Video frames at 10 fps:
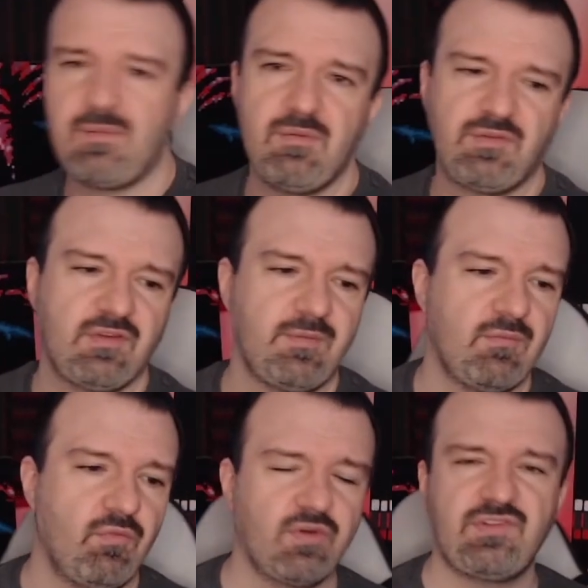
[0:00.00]
Or maybe it was a little
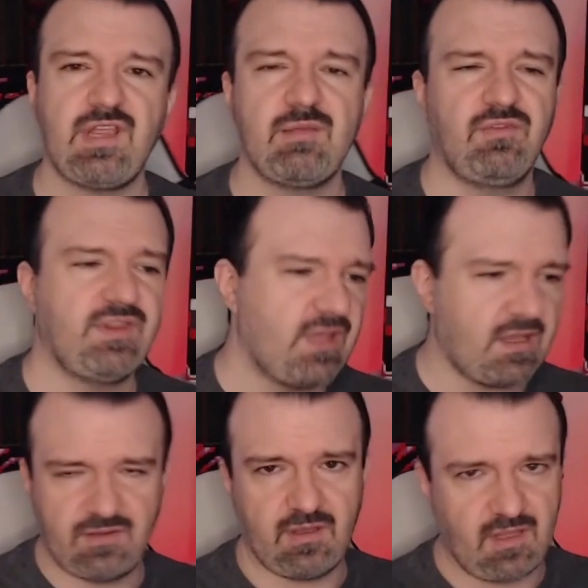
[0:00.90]
bit more stable than
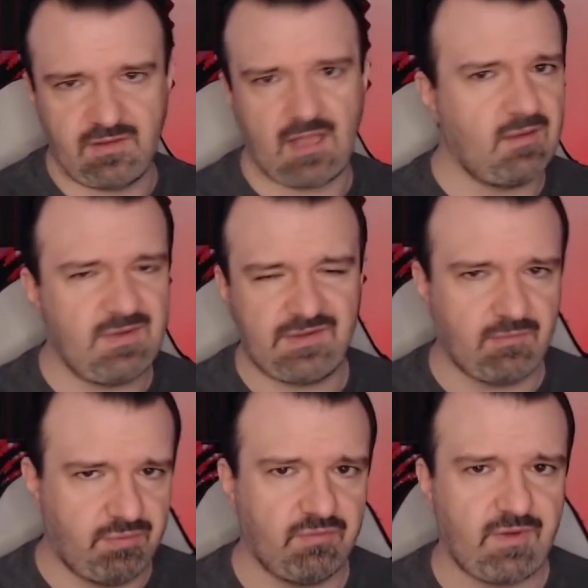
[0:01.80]
the elements that
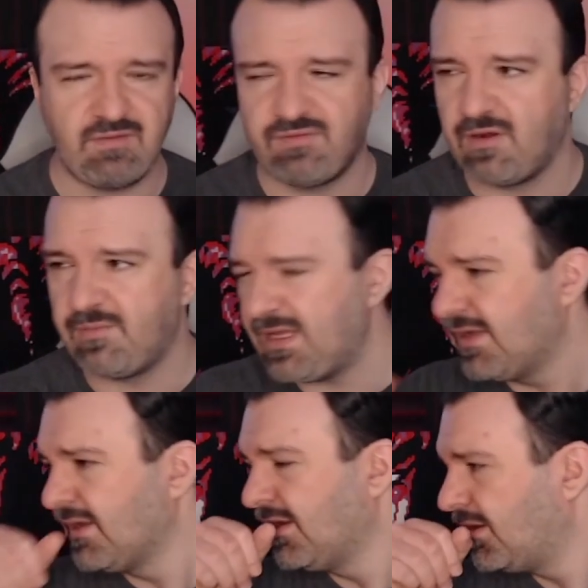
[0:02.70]
were put right in front of
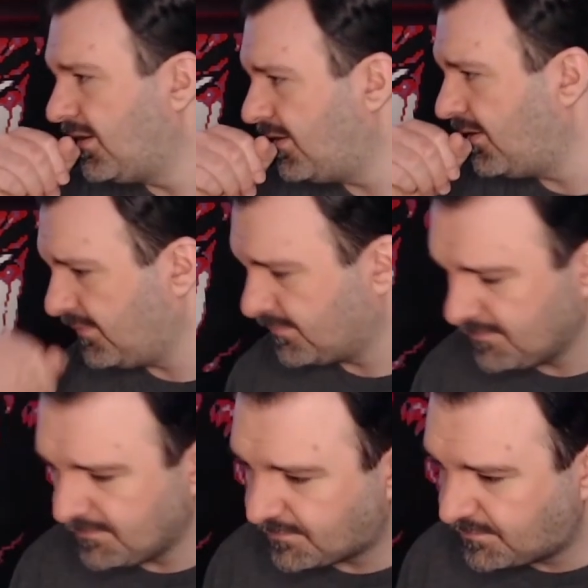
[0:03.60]
me. An
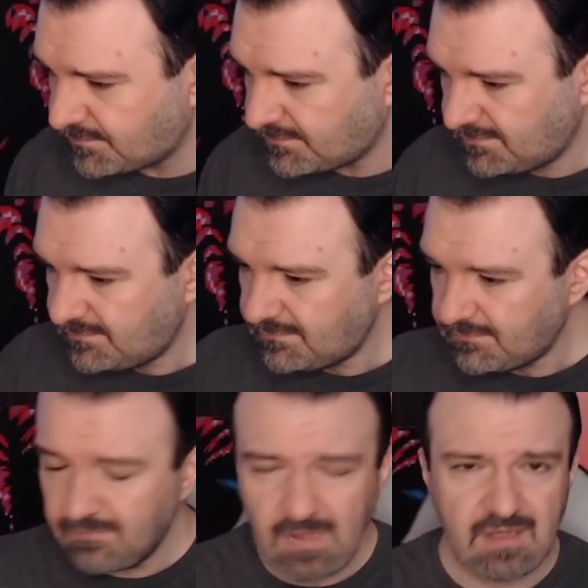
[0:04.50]

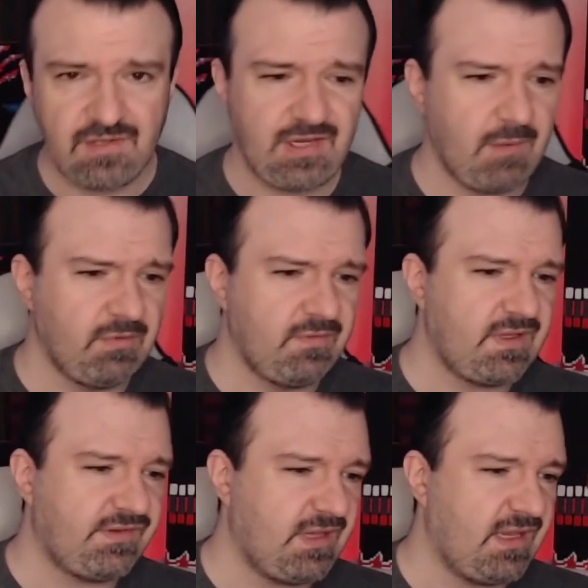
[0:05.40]
example of
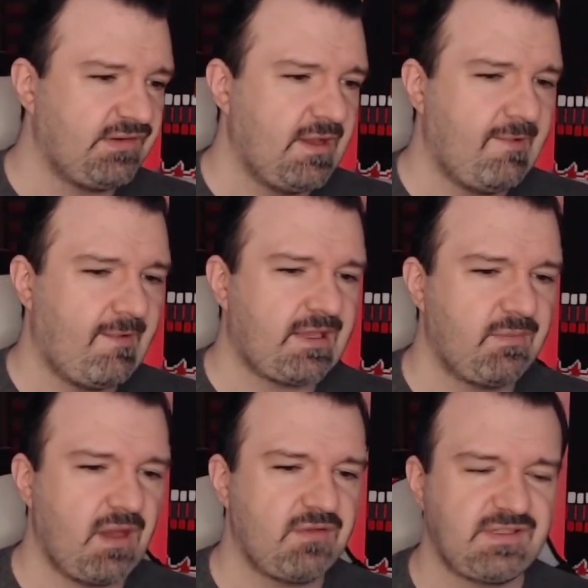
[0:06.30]
this He doesn't have a
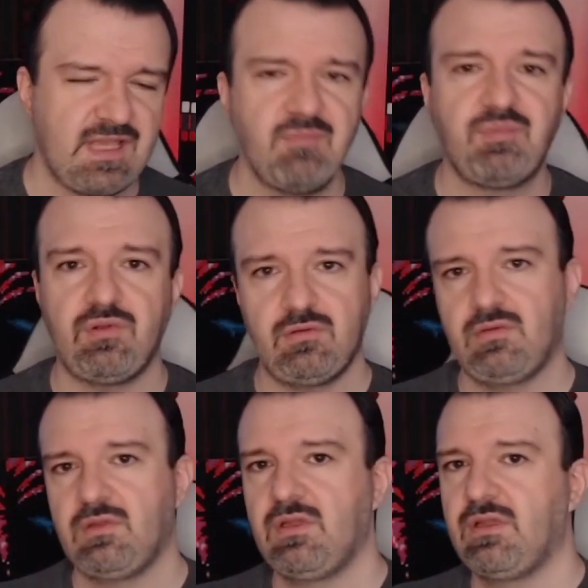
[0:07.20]
creative bone in his
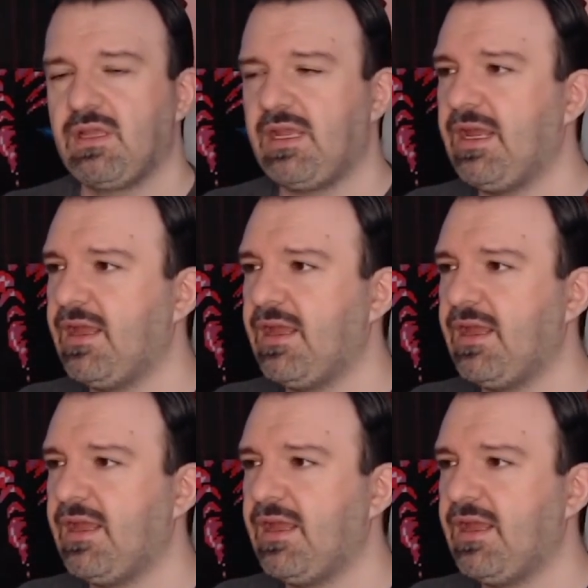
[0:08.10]
entire body.